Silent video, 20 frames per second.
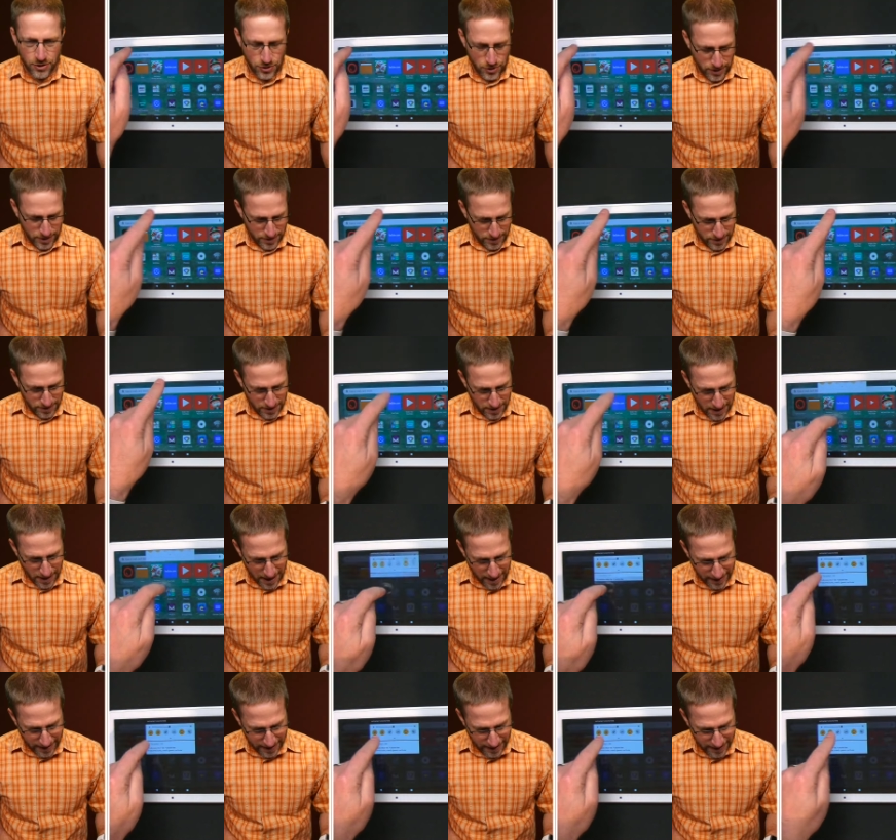you can see
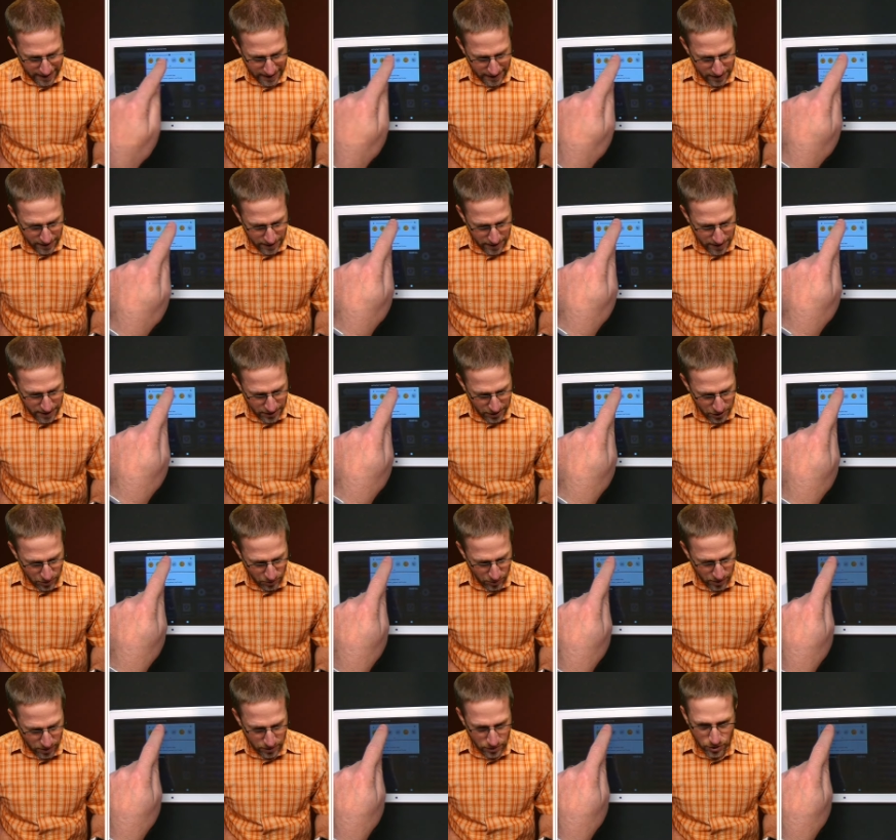I can get this
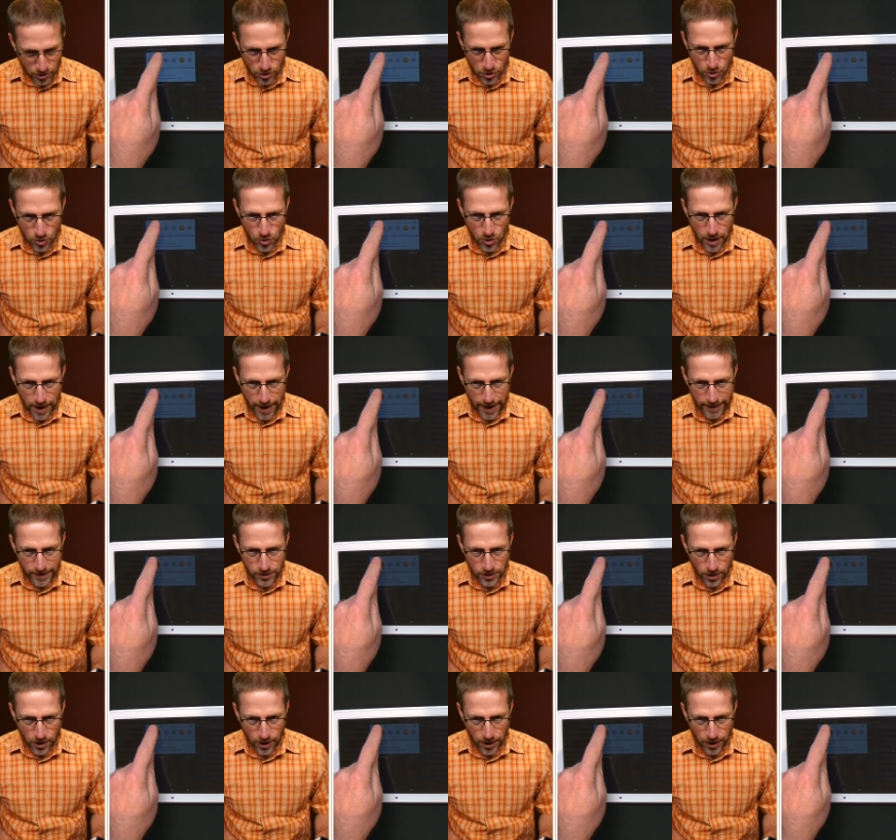one quite
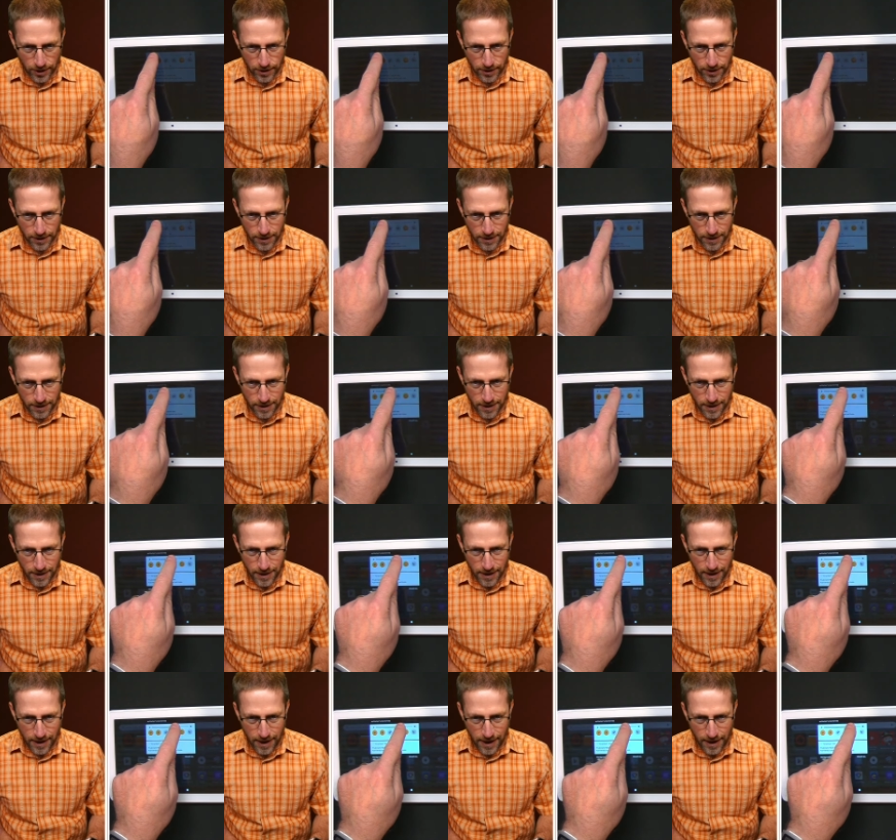dark
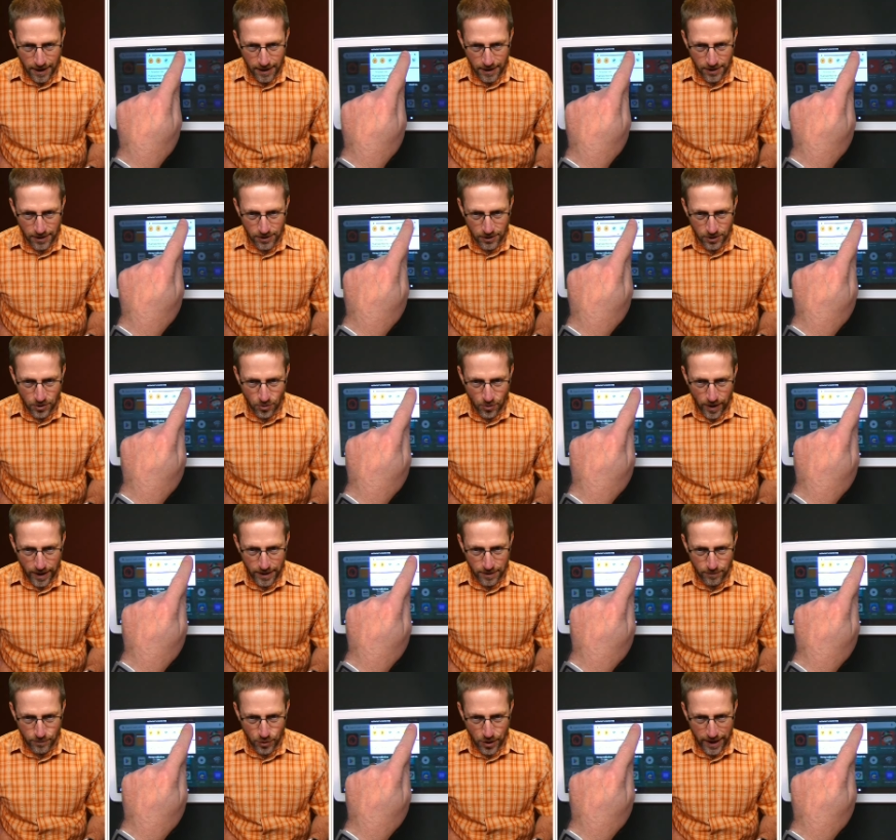and
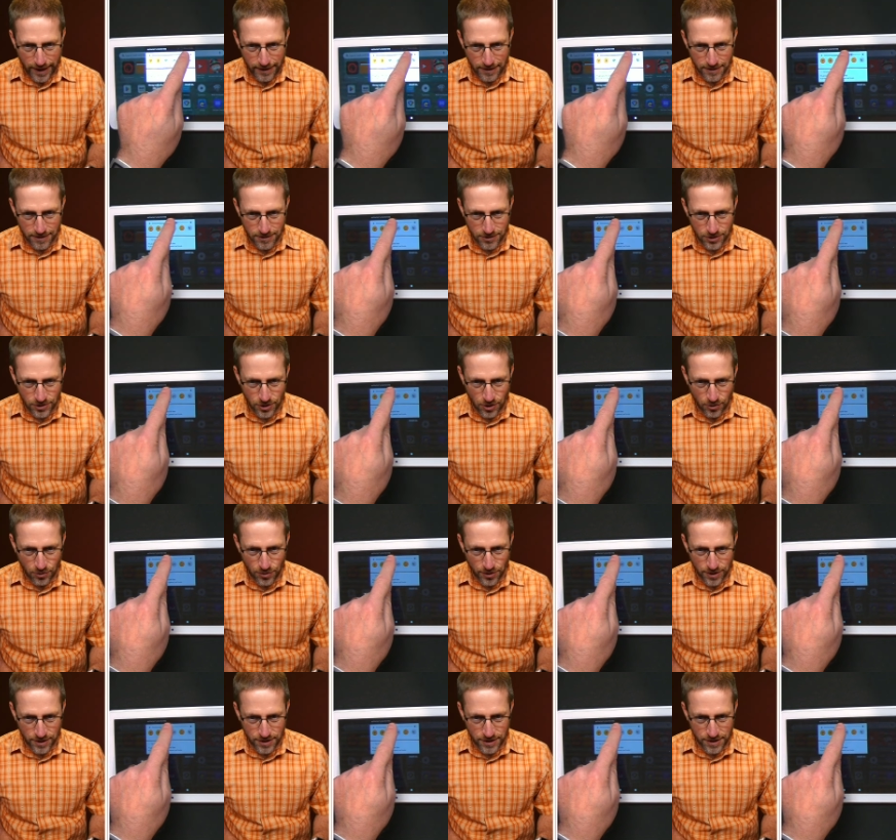quite bright. So
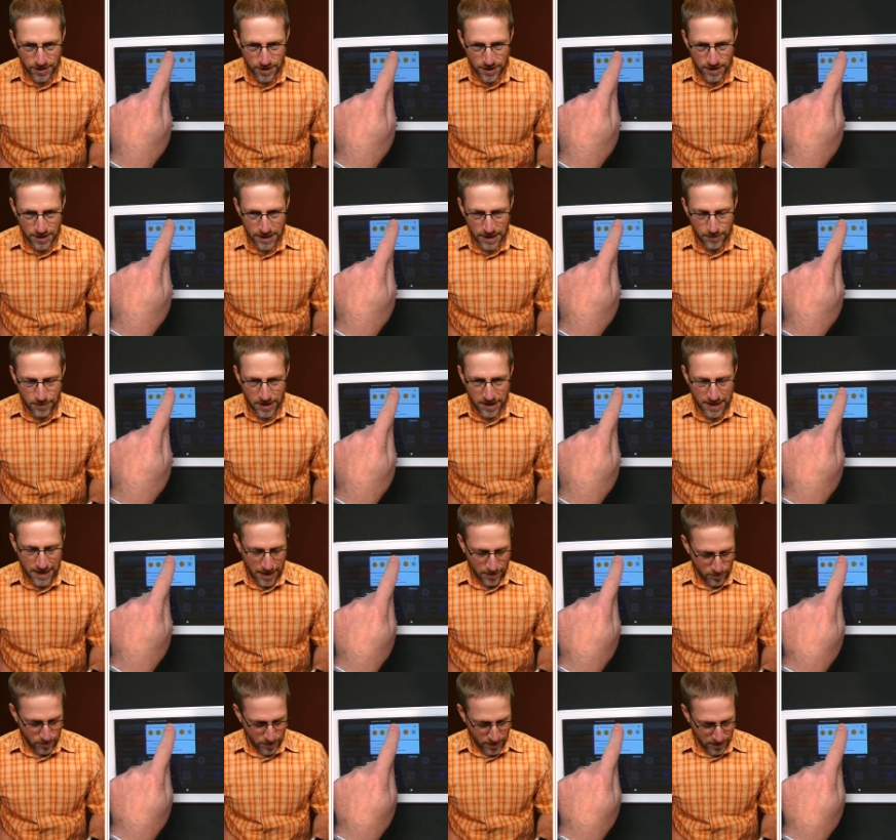the, the dimming
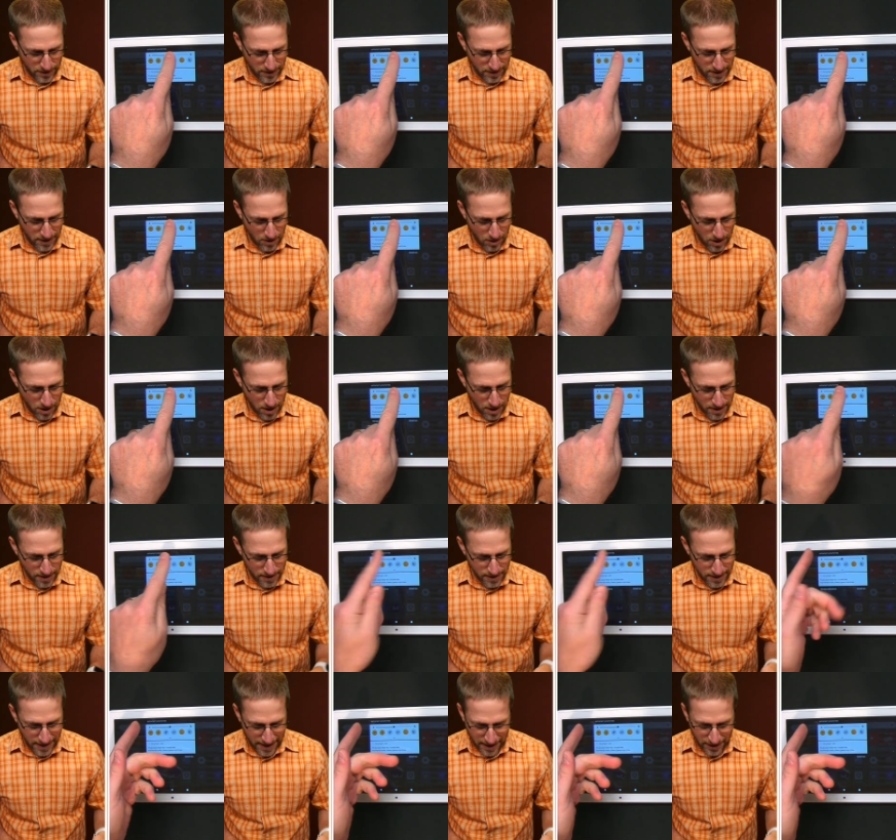capability on
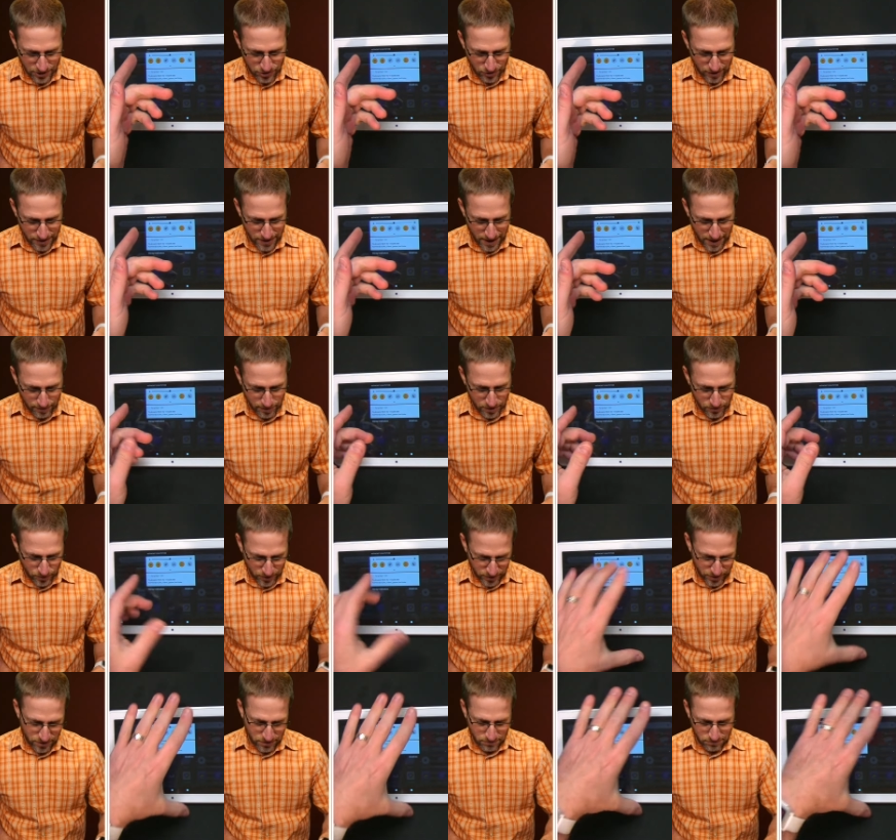the Android tablet,
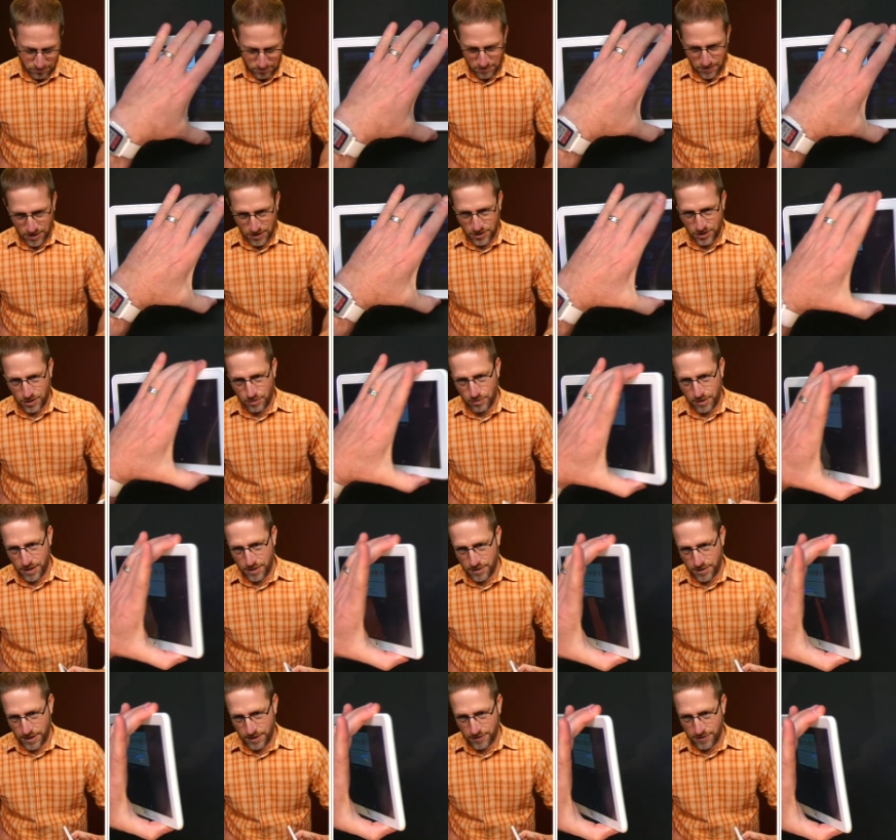which is considerably
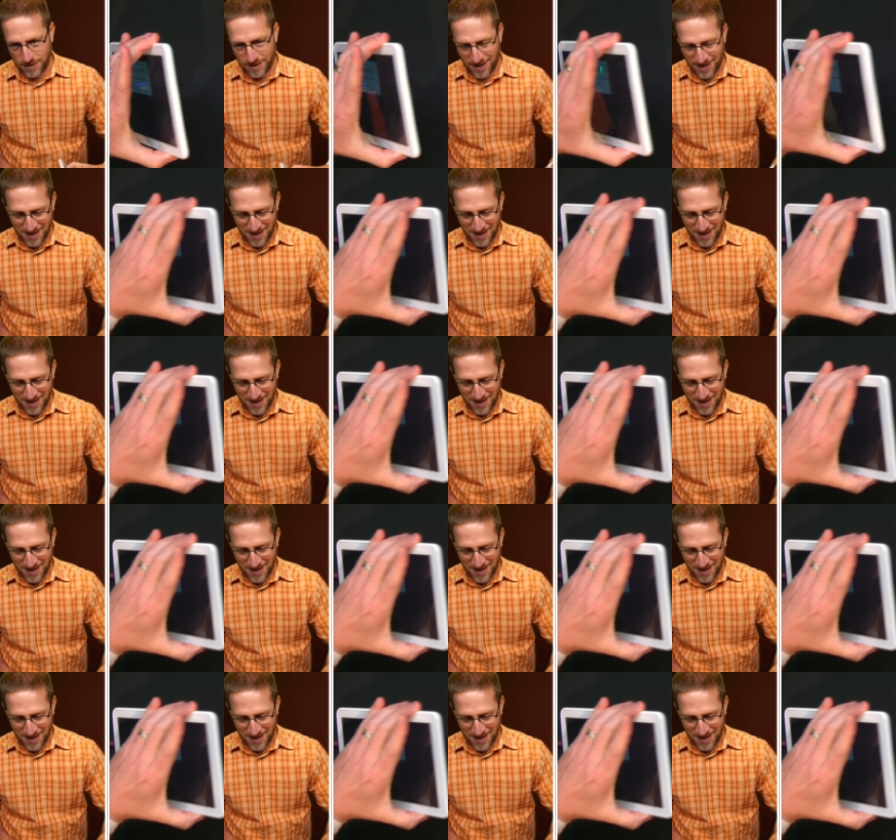thinner,